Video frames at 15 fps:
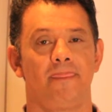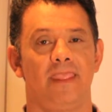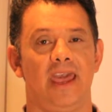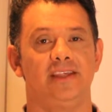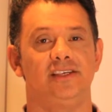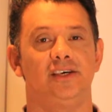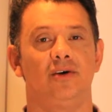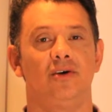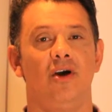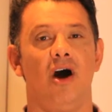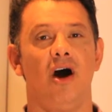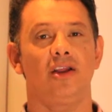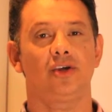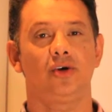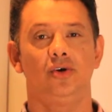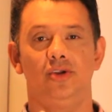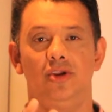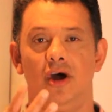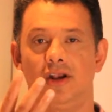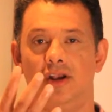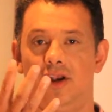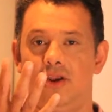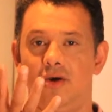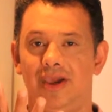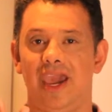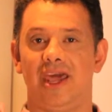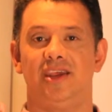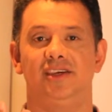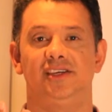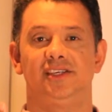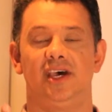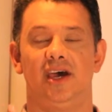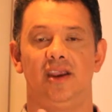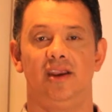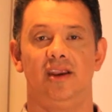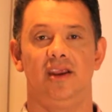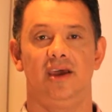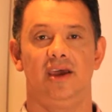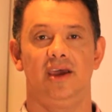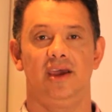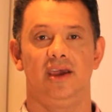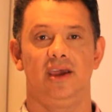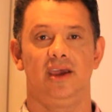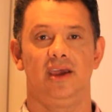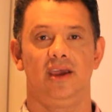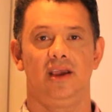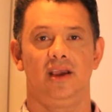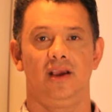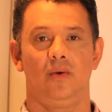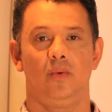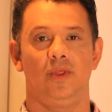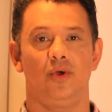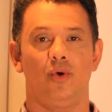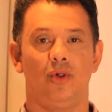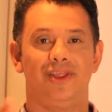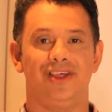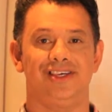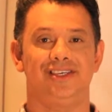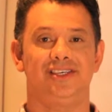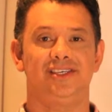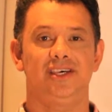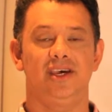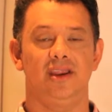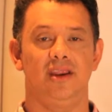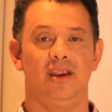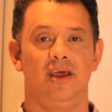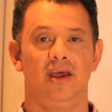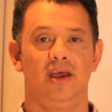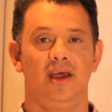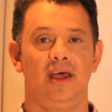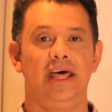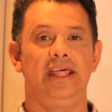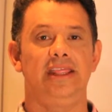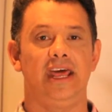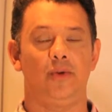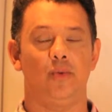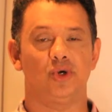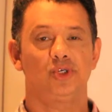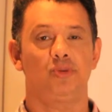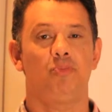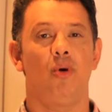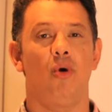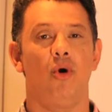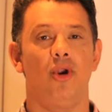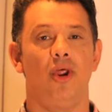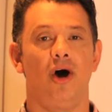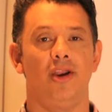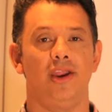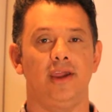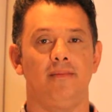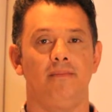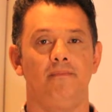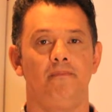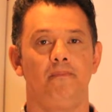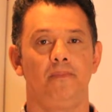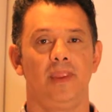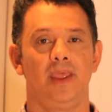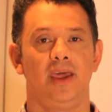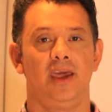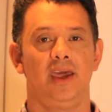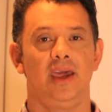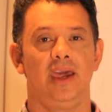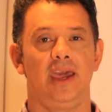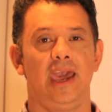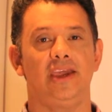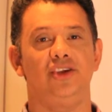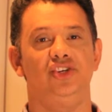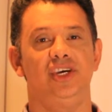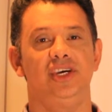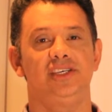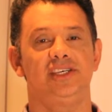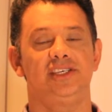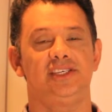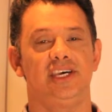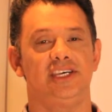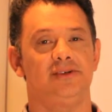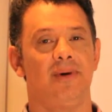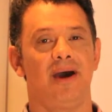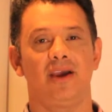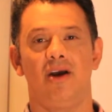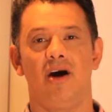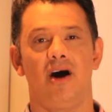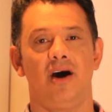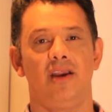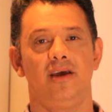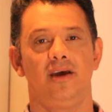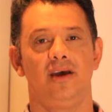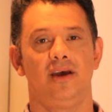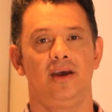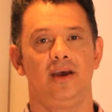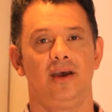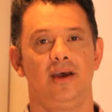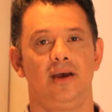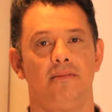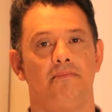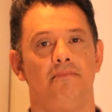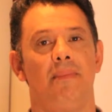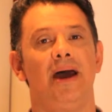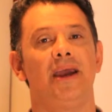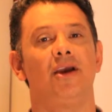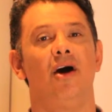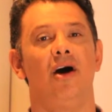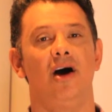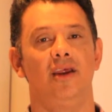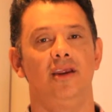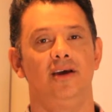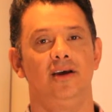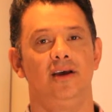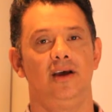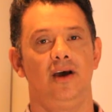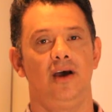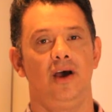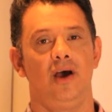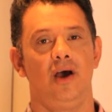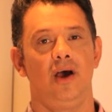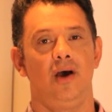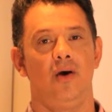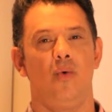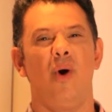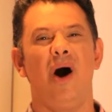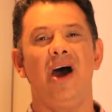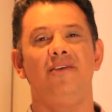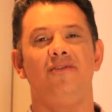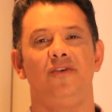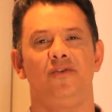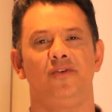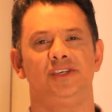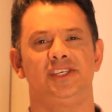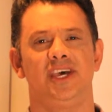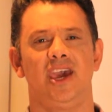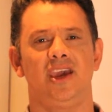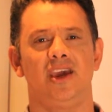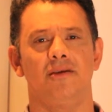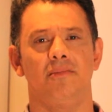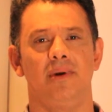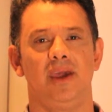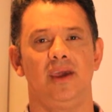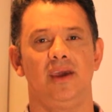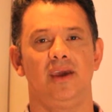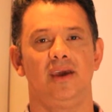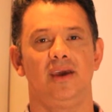And so God could not look at his son with all the sin that was poured on him. And Jesus says, my God, why have you forsaken me?"